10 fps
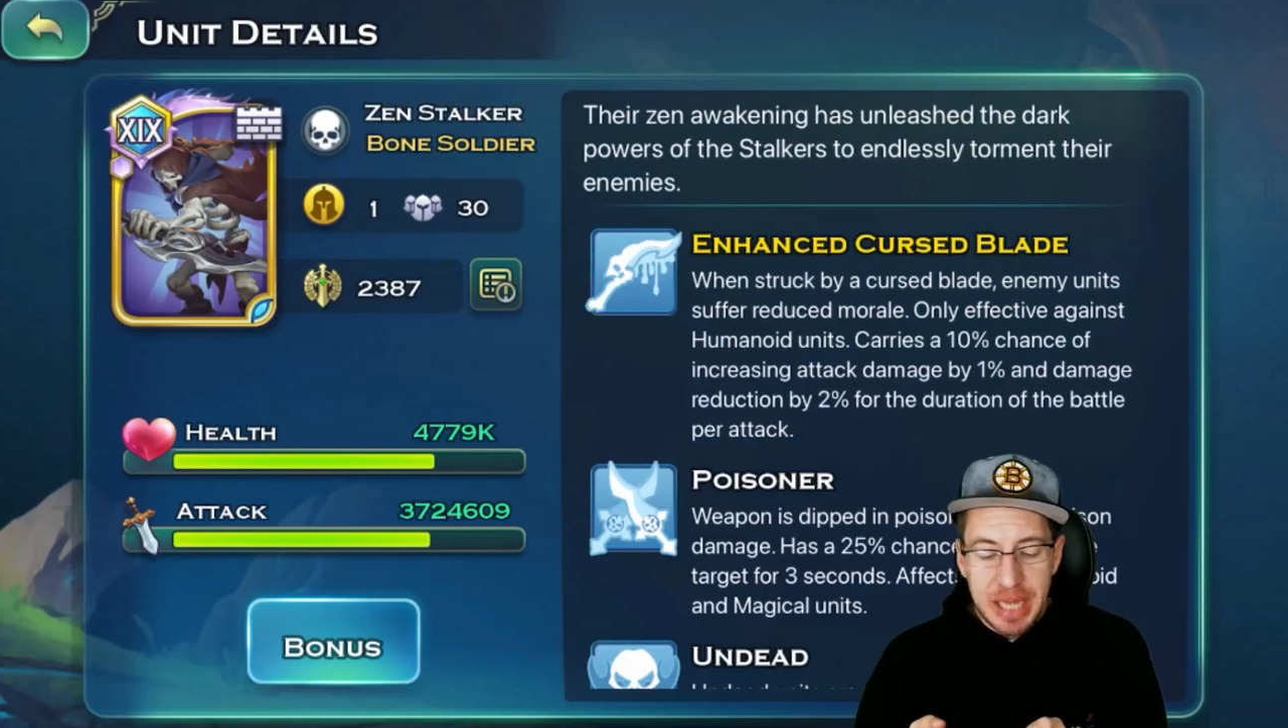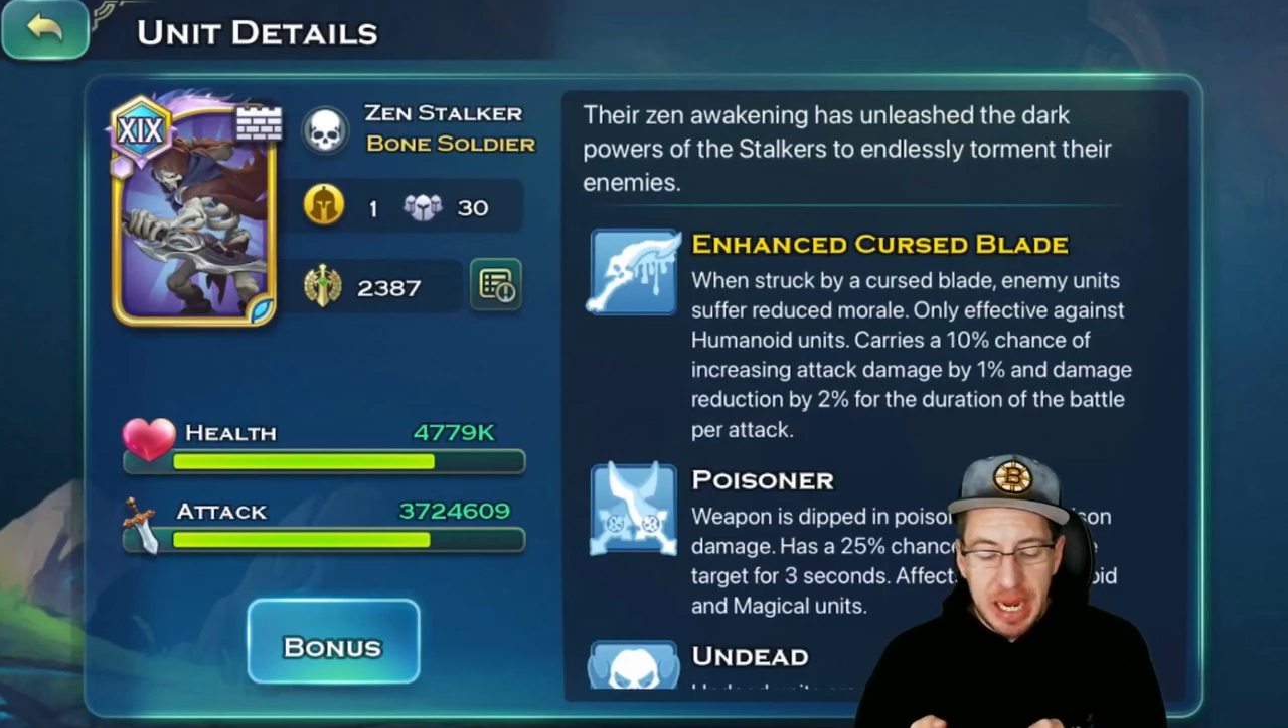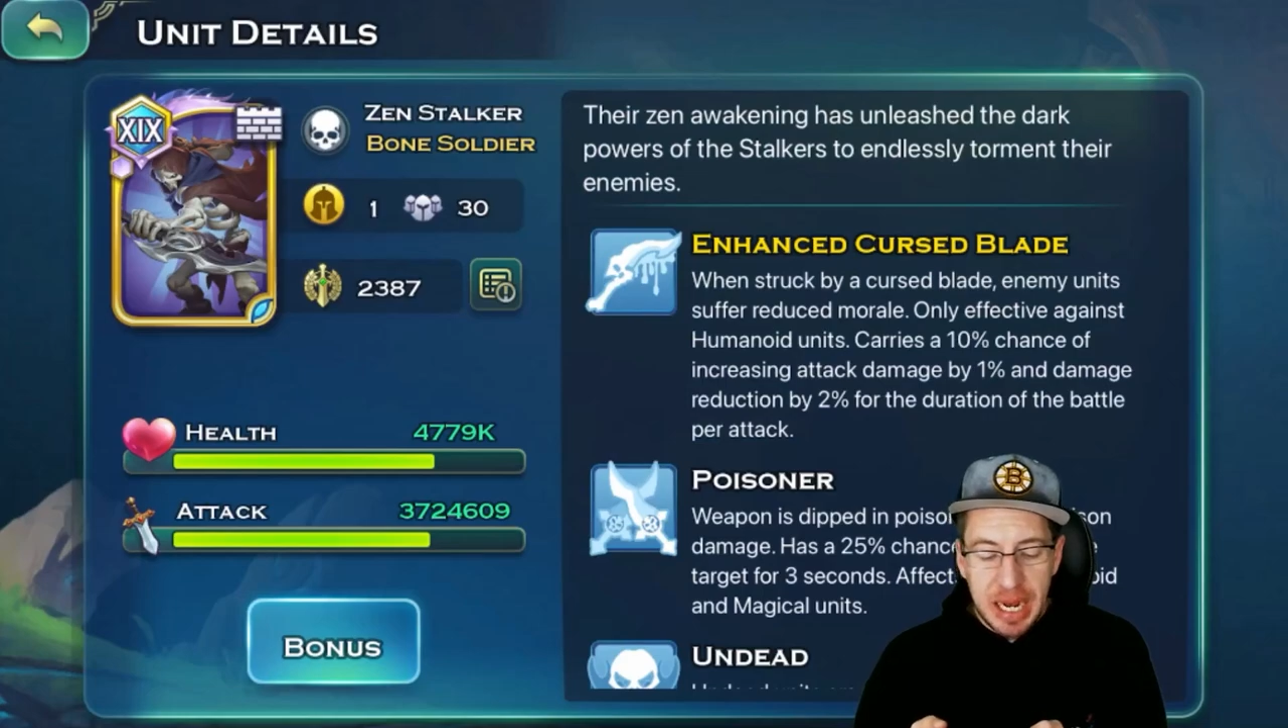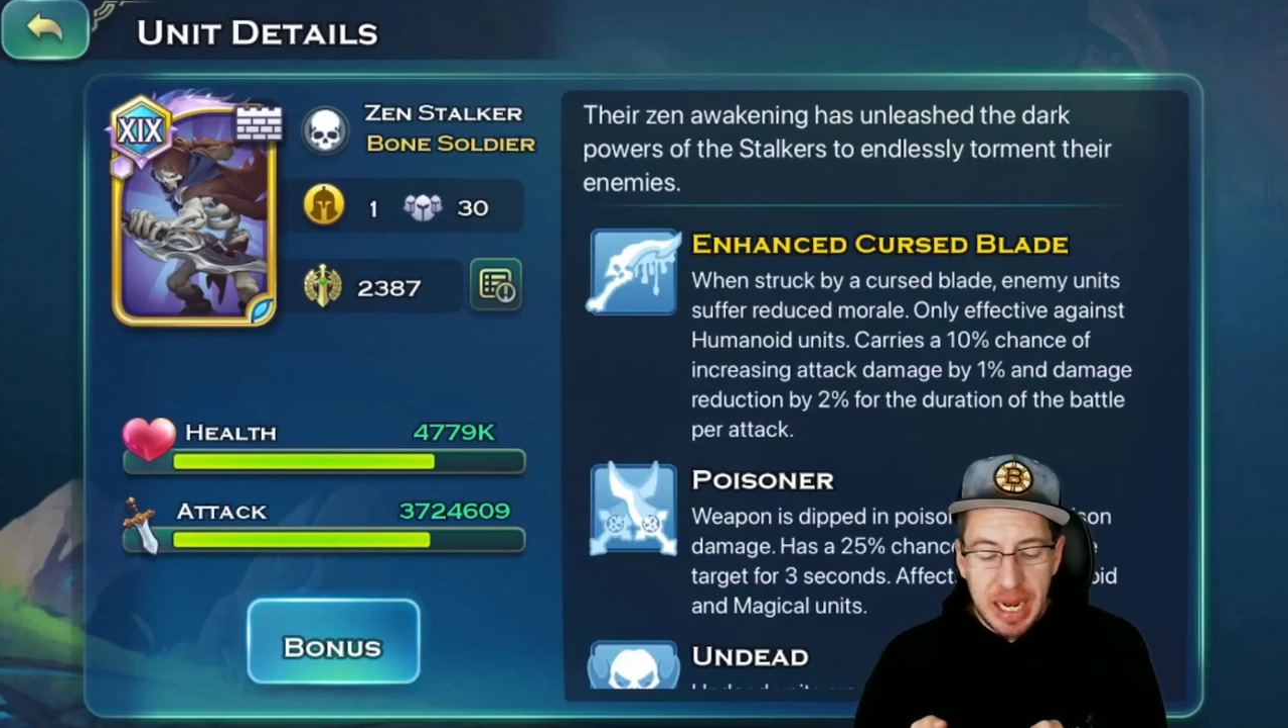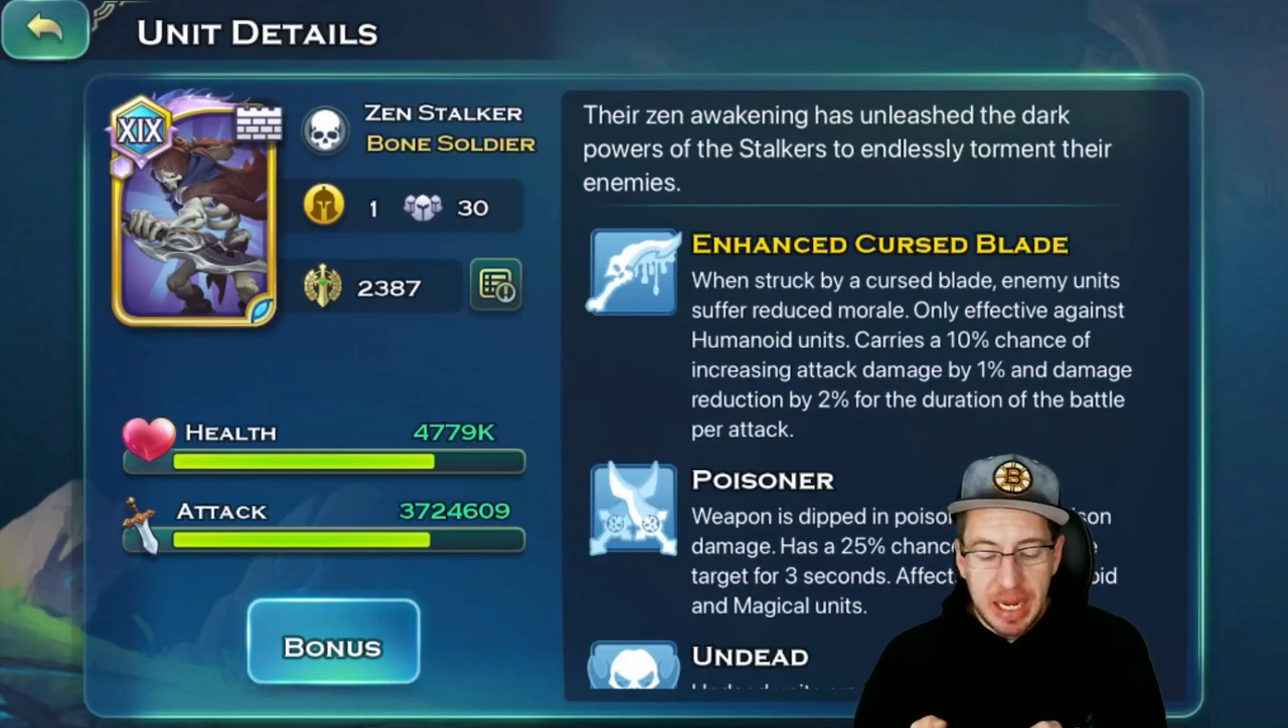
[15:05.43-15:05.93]

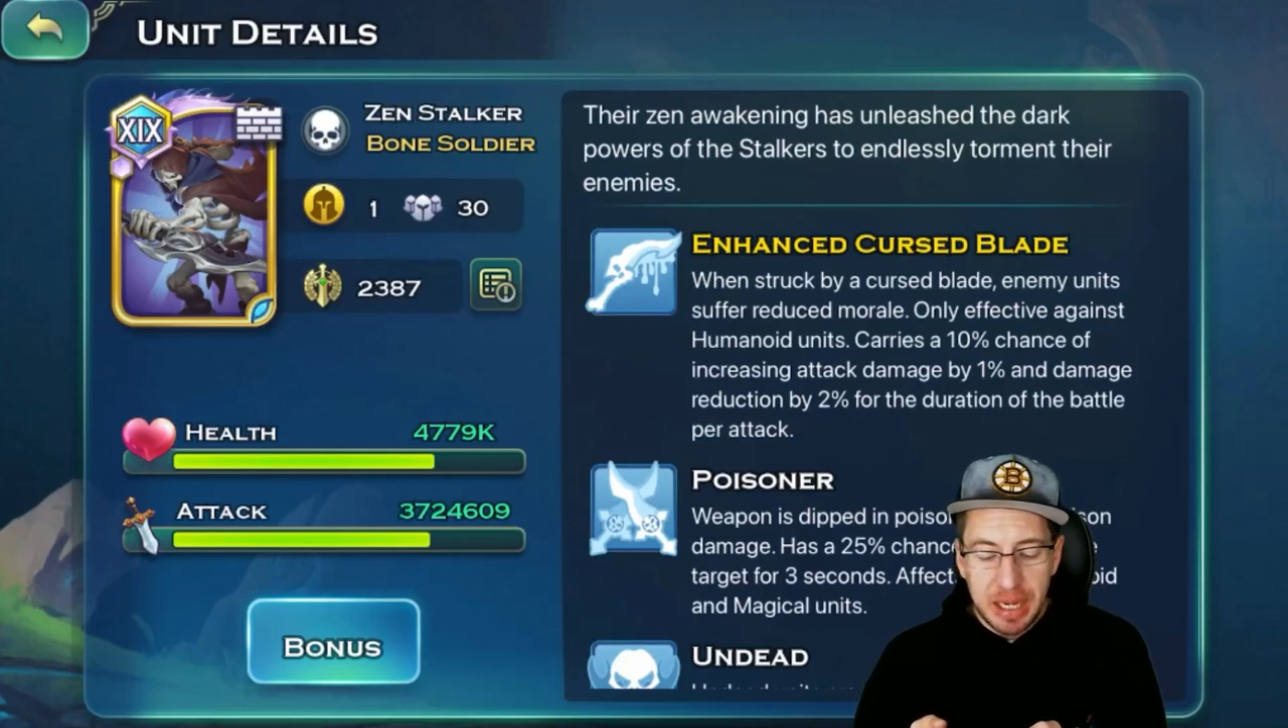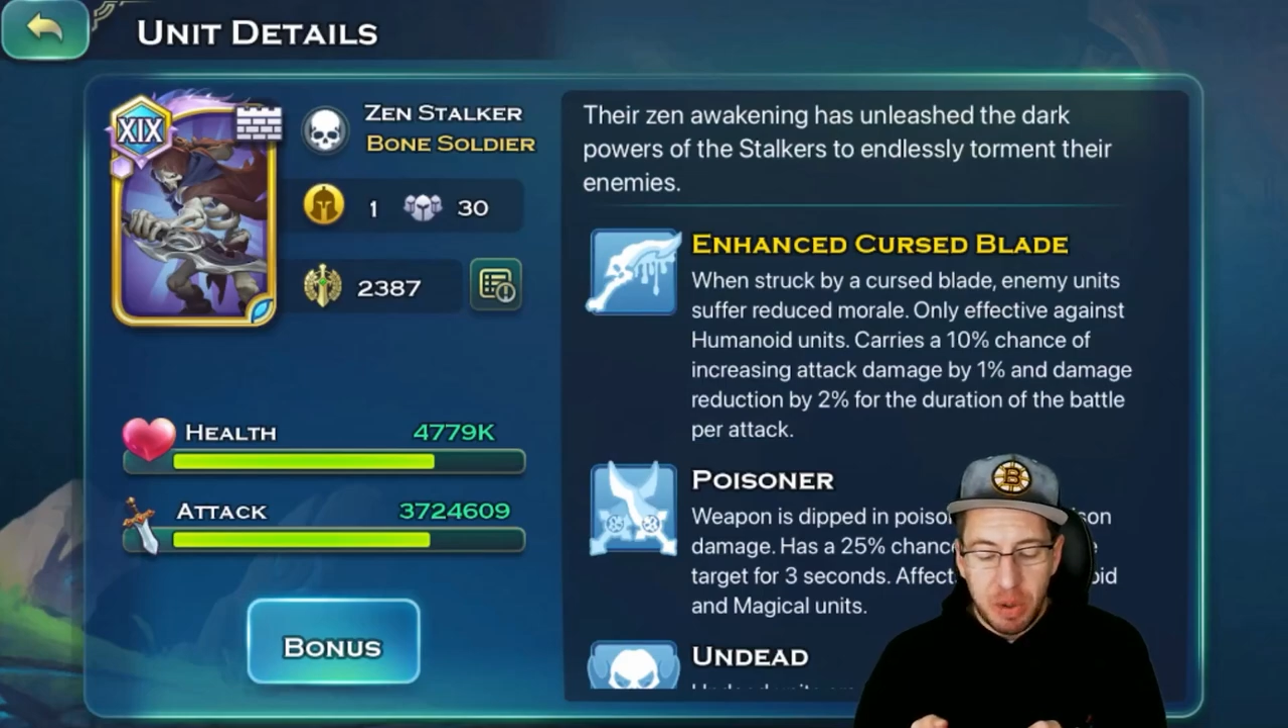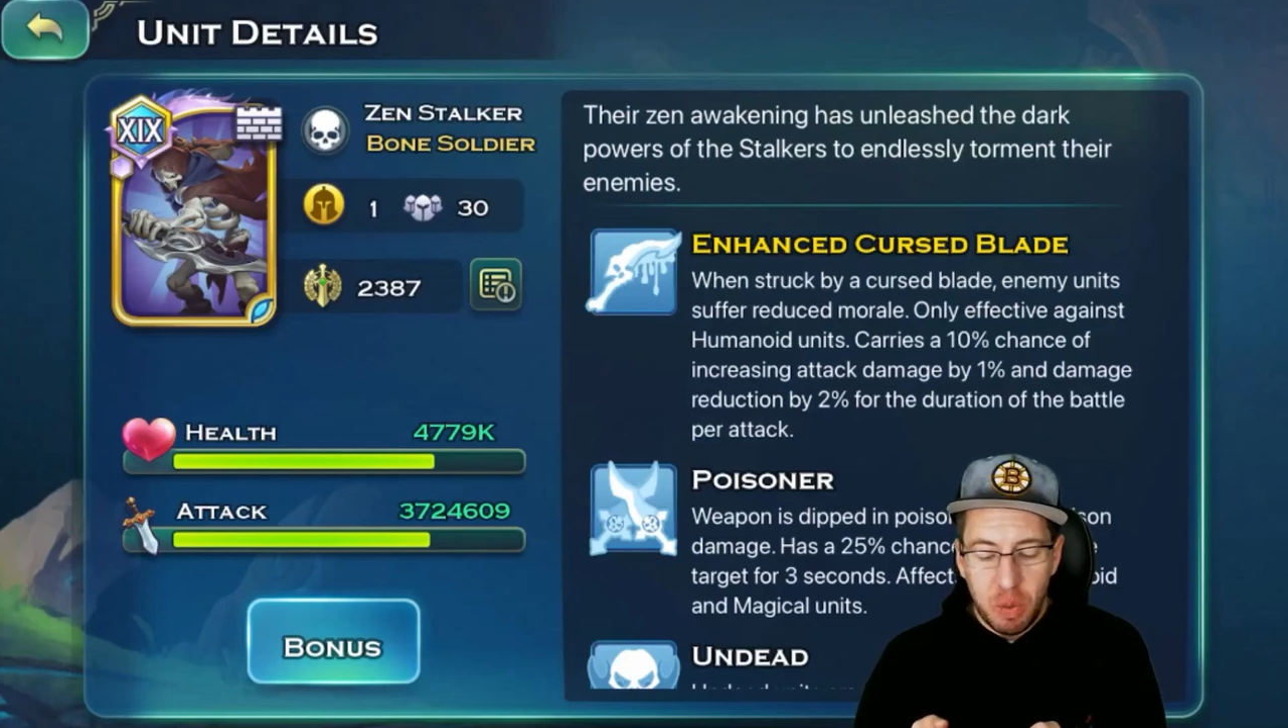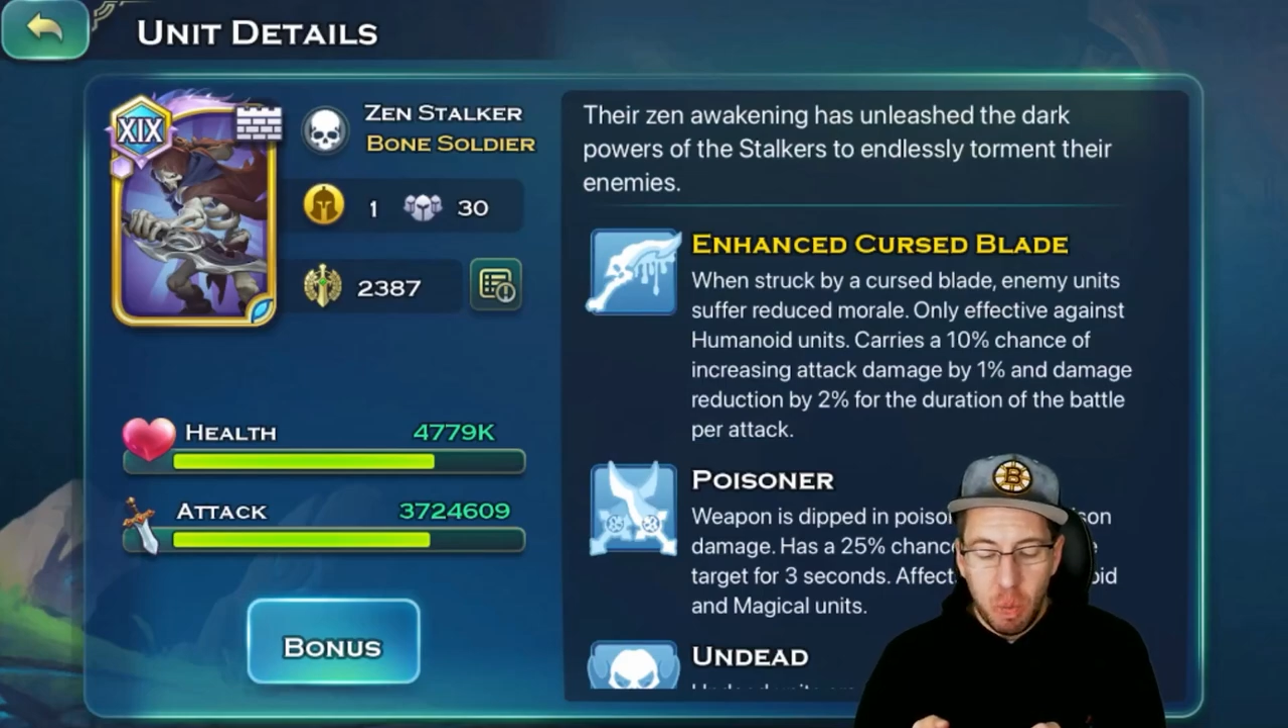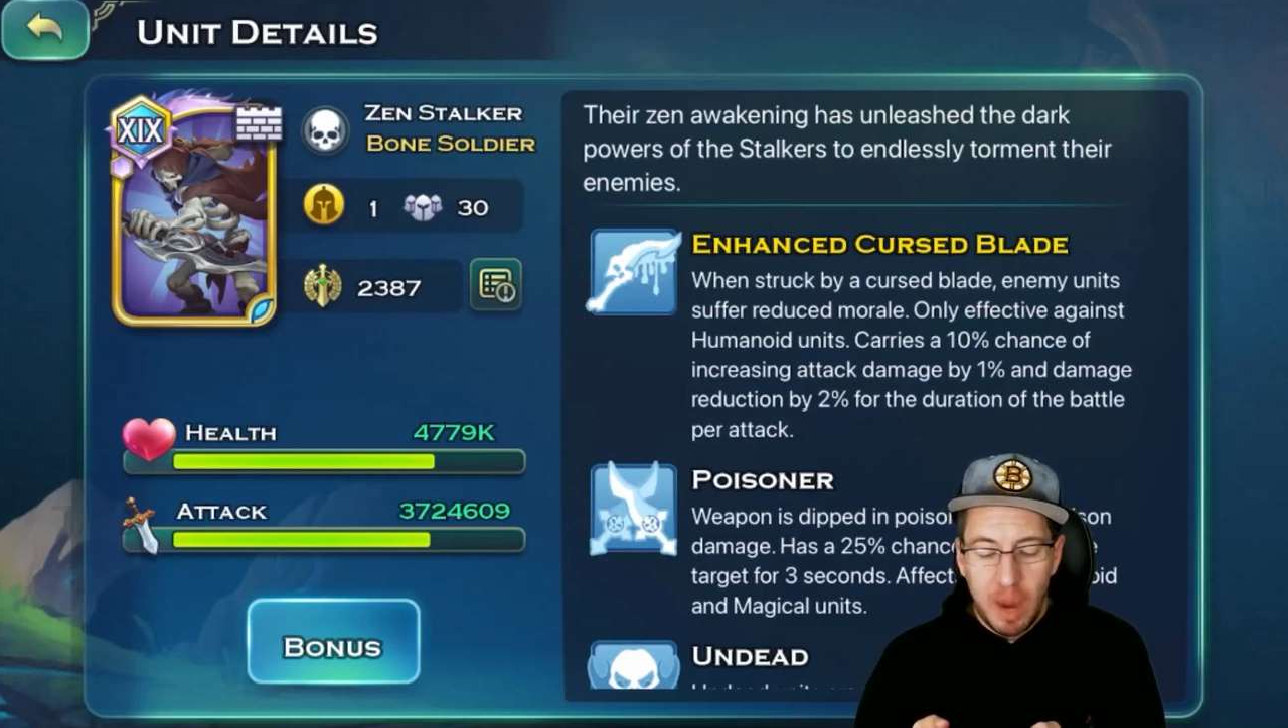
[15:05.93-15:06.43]

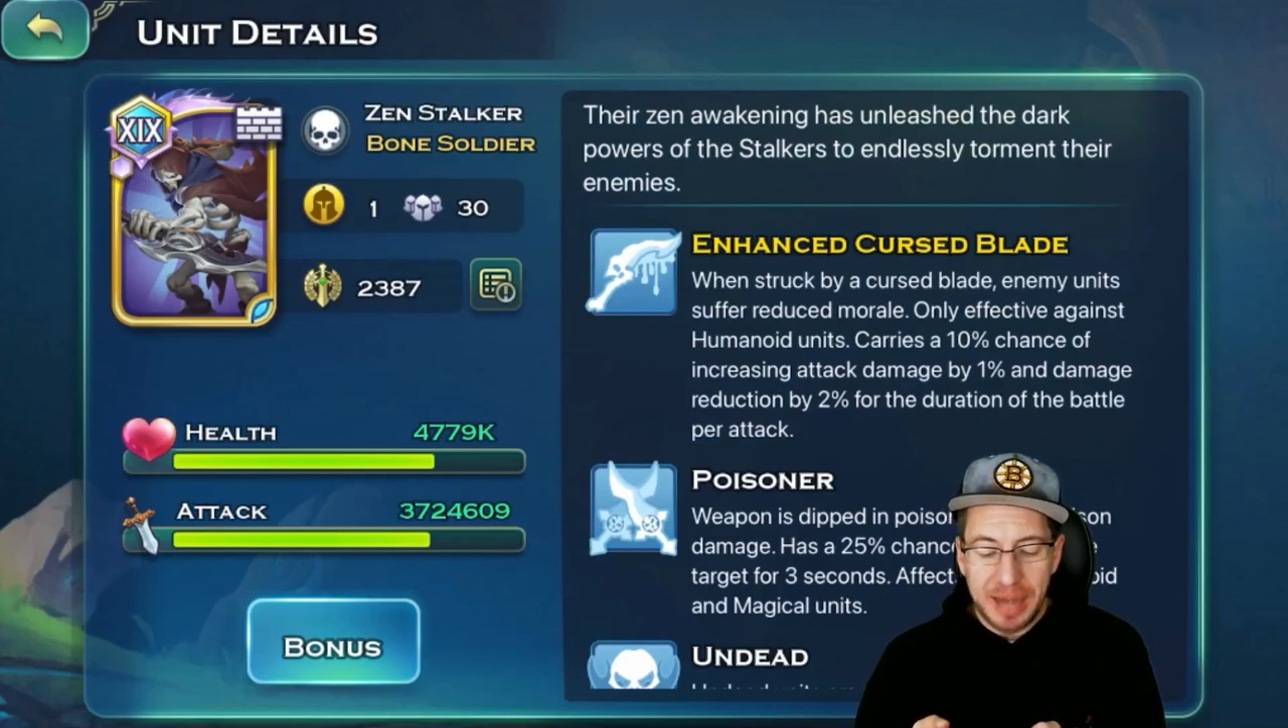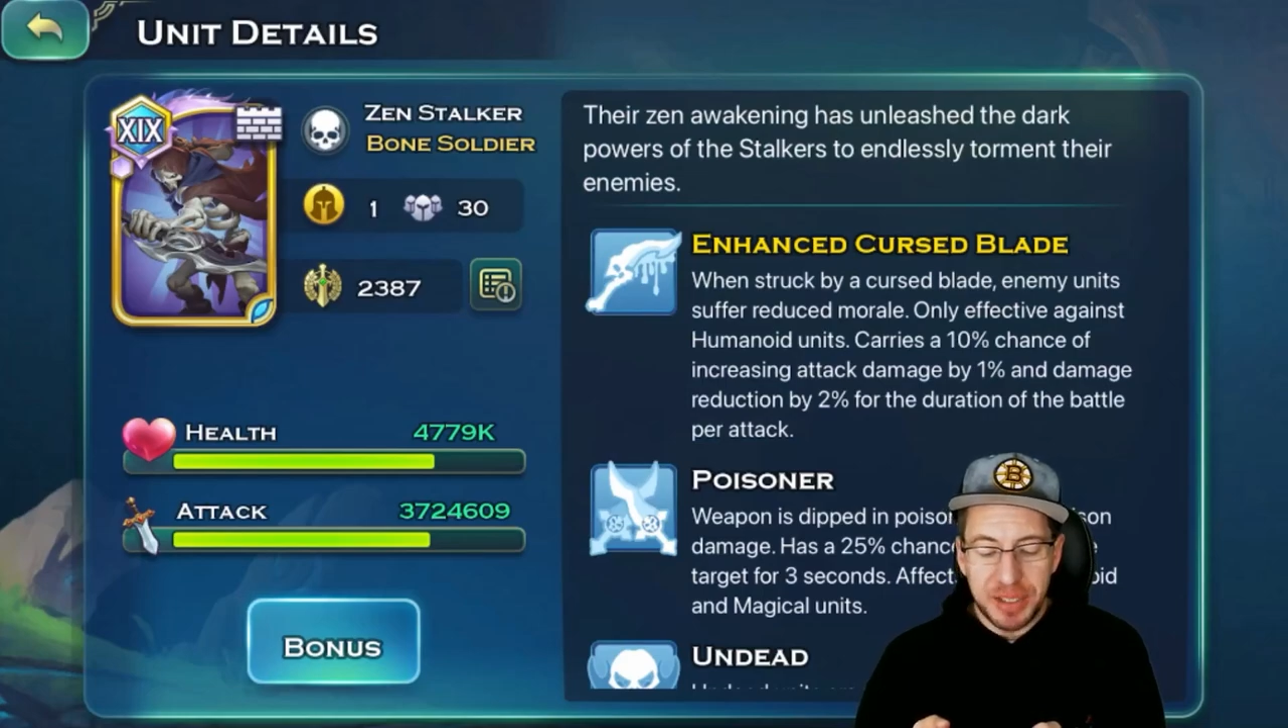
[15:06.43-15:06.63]
wow.